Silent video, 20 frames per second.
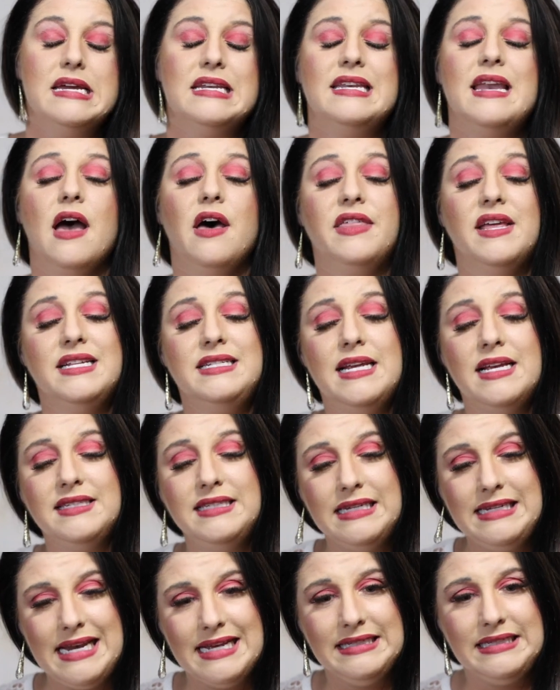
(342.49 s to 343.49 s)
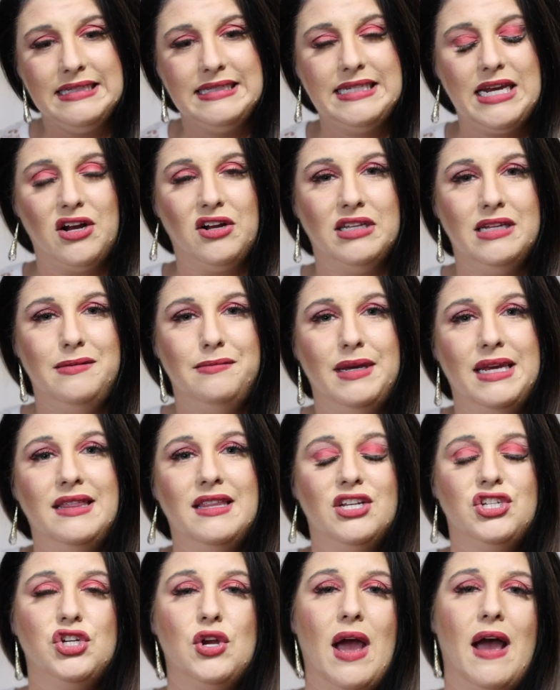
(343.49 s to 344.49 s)
Now, that doesn't necessarily mean
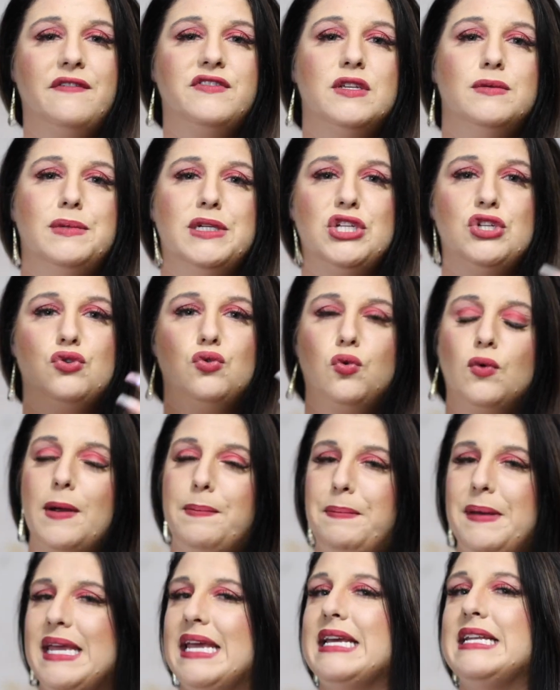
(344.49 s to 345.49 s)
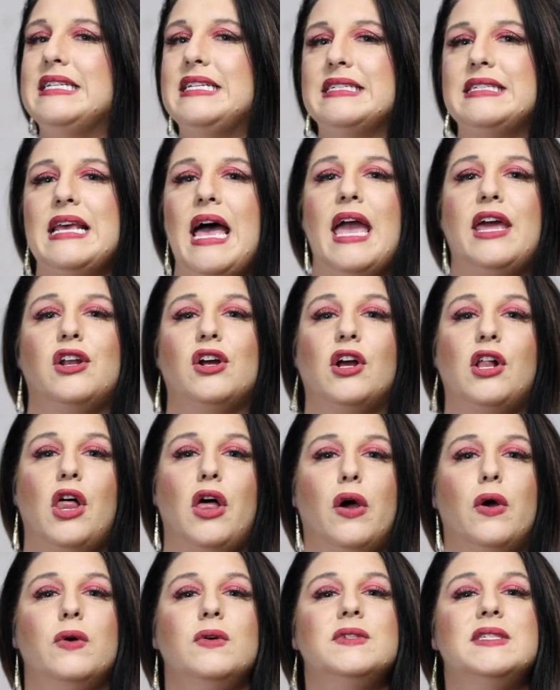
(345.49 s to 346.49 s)
that you have to be dripping in designer
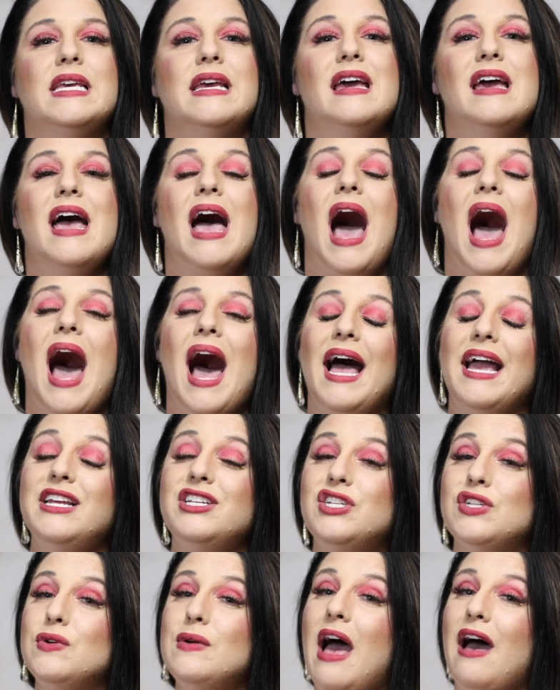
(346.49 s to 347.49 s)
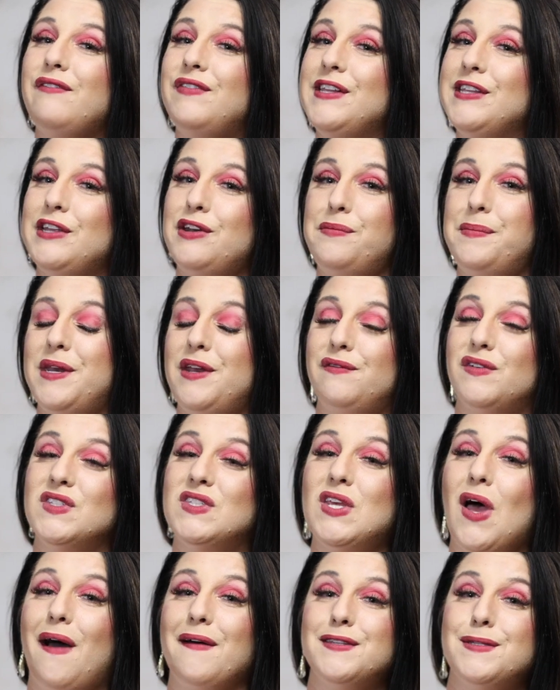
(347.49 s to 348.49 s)
clothes. I do have a little bit of a
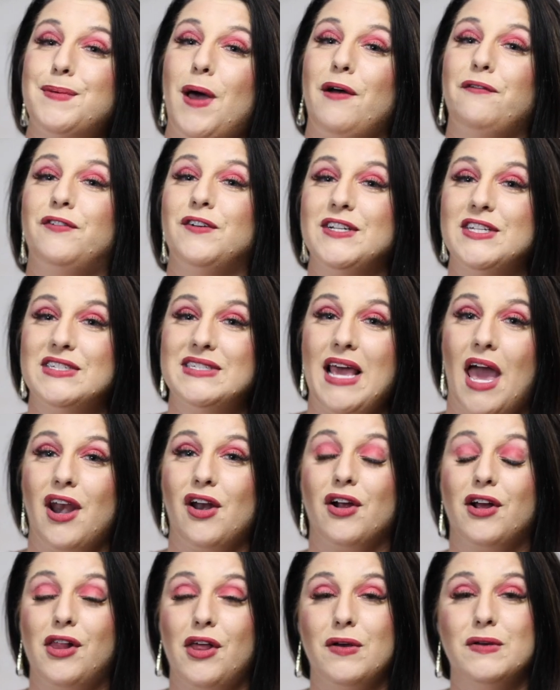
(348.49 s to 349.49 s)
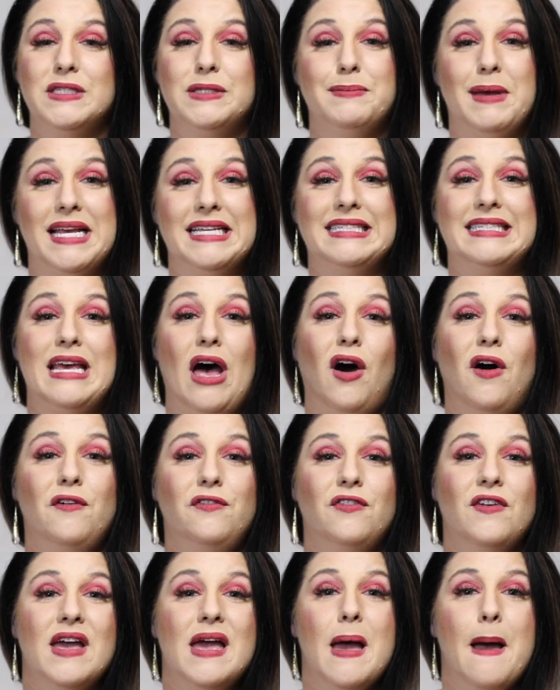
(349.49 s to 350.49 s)
soft spot for designer clothes
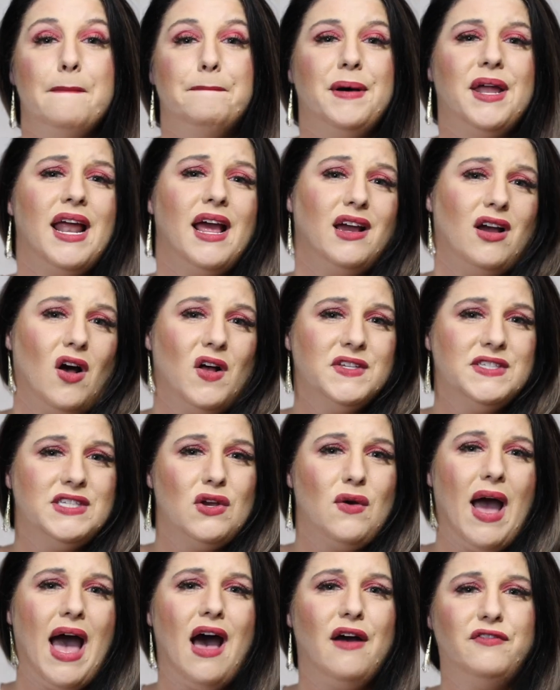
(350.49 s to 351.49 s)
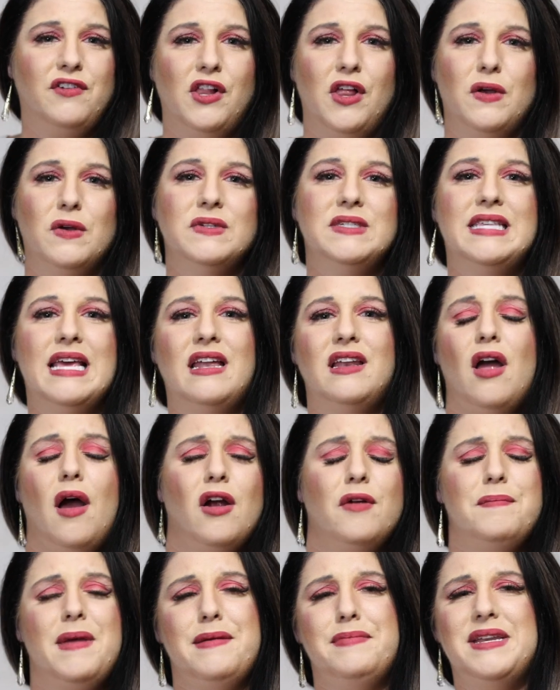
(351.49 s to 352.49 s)
myself, but I also have clothes that
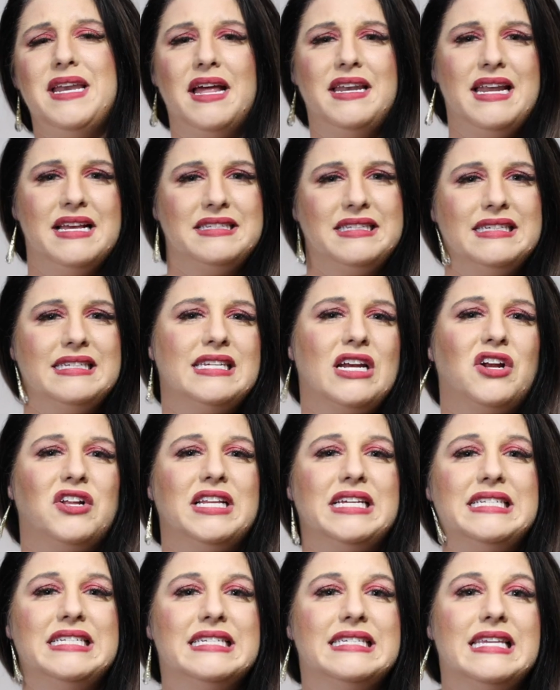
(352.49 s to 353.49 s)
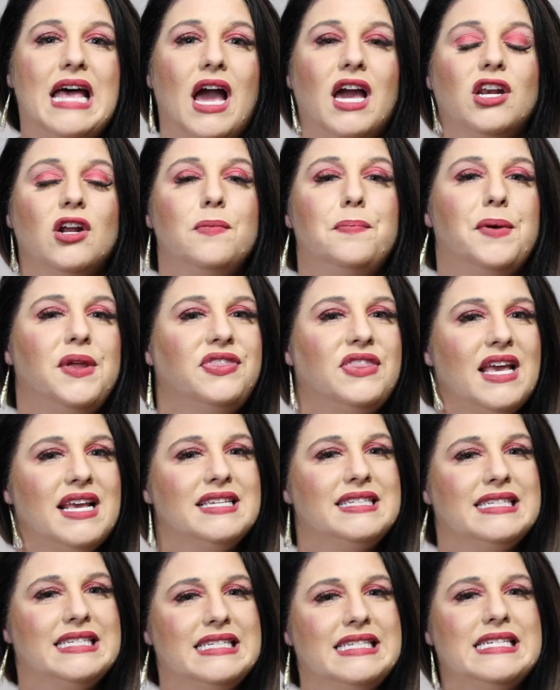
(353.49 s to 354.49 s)
are maybe not necessarily designer, but
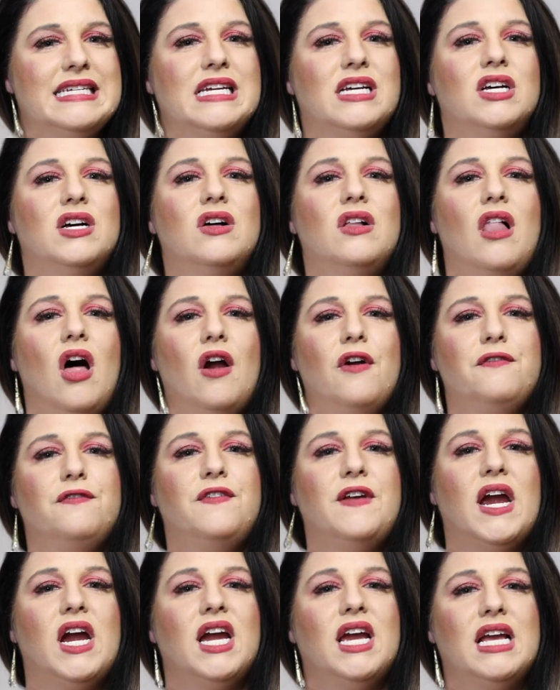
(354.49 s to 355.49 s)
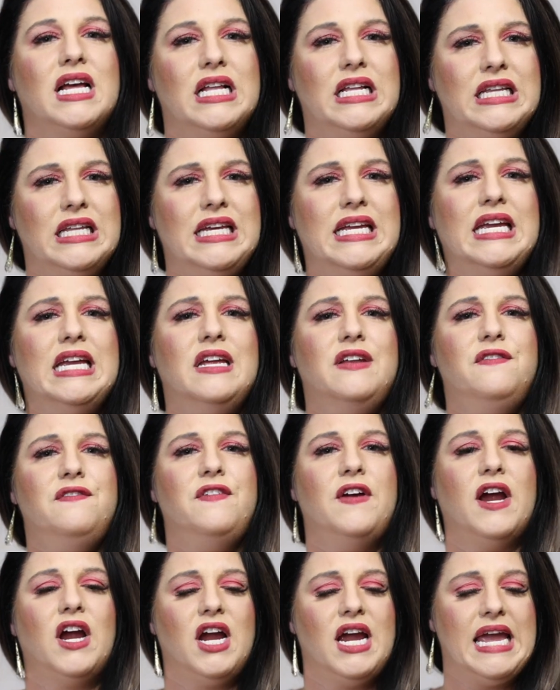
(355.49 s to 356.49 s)
they still are very clean,
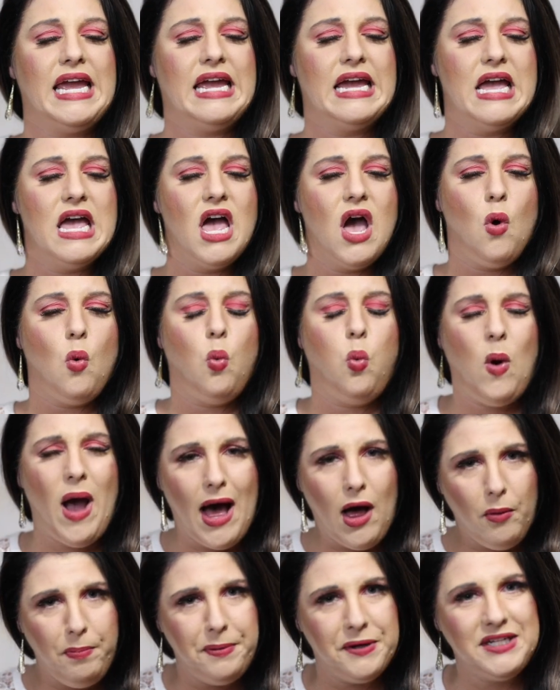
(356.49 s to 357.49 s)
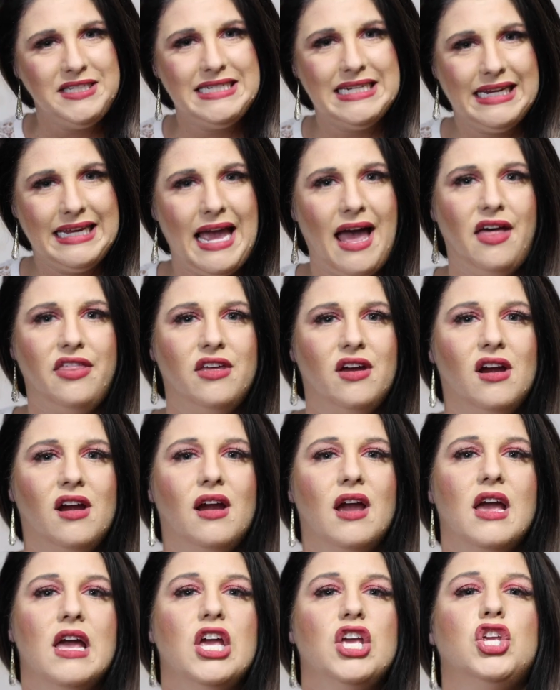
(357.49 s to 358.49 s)
very well put
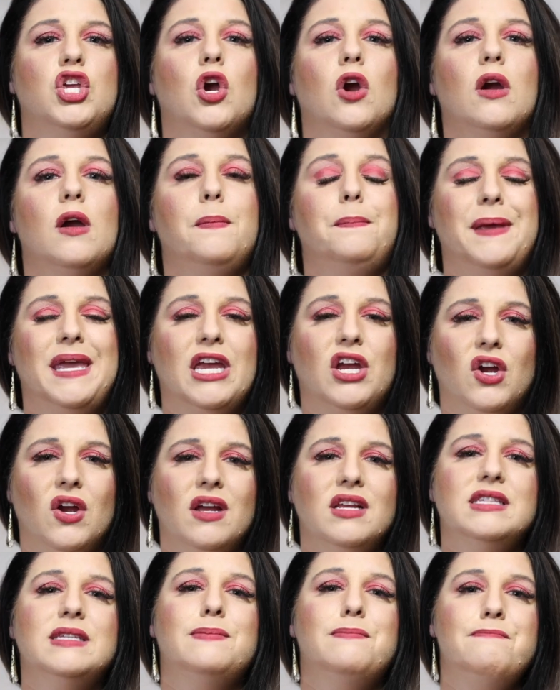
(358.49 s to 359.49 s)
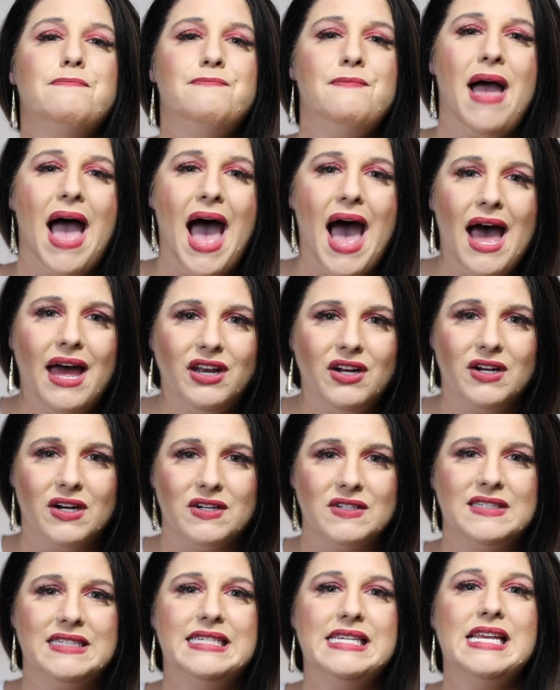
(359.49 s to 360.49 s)
together. Your appearance
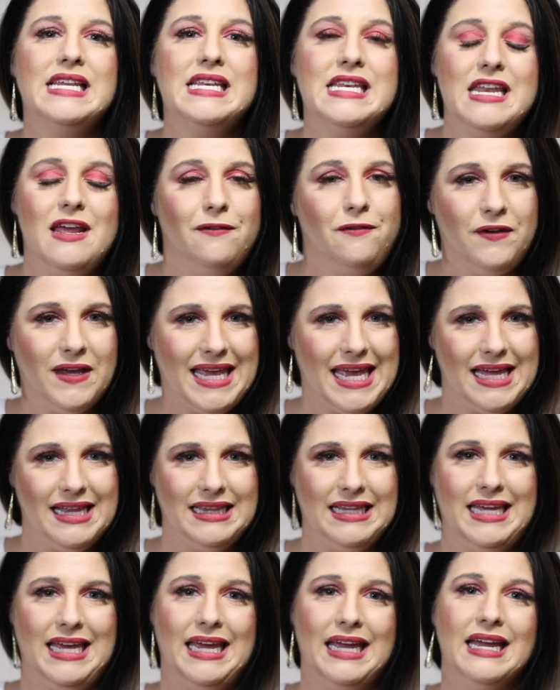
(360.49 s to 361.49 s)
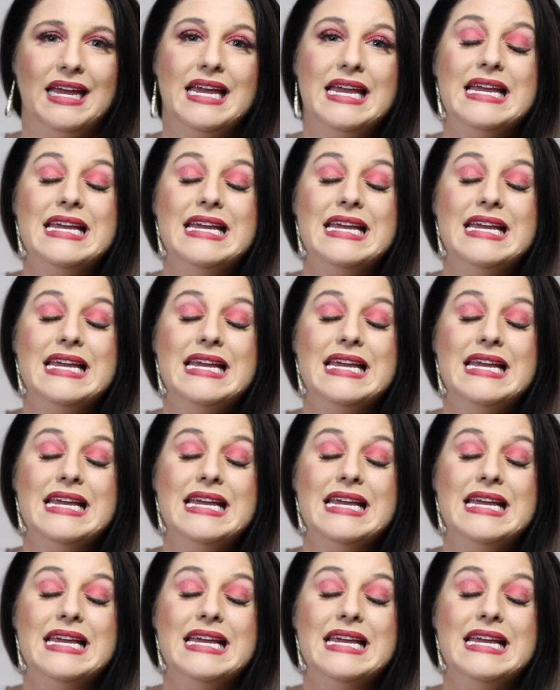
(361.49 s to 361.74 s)
matters significantly.